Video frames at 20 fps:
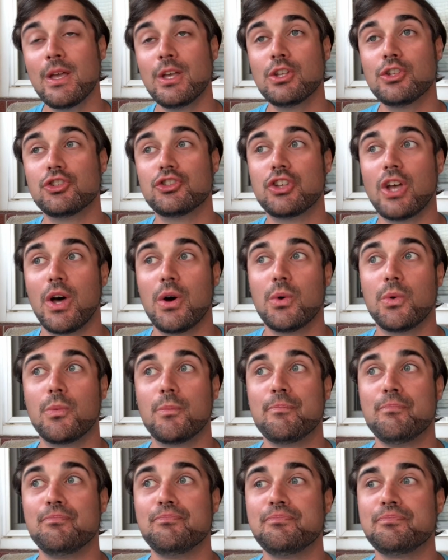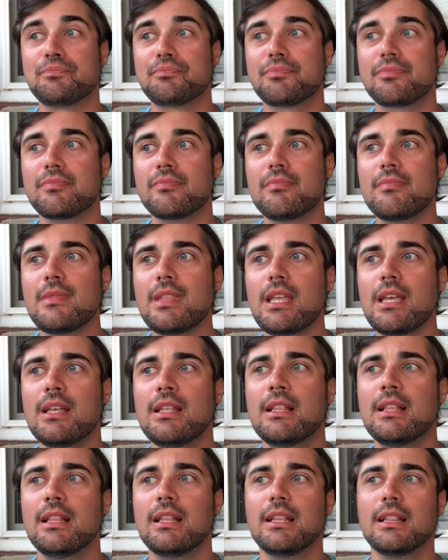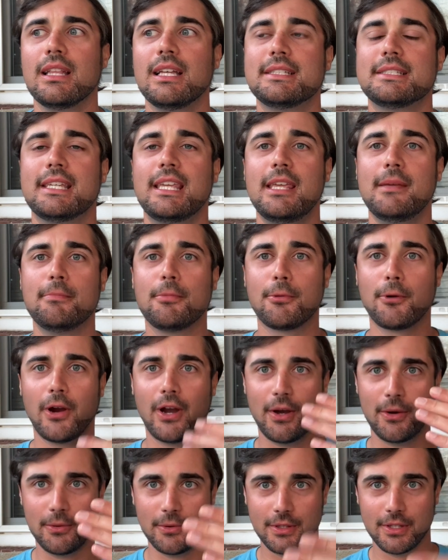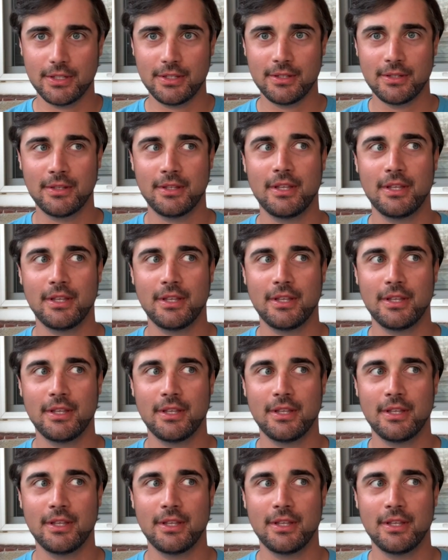So let's keep rolling.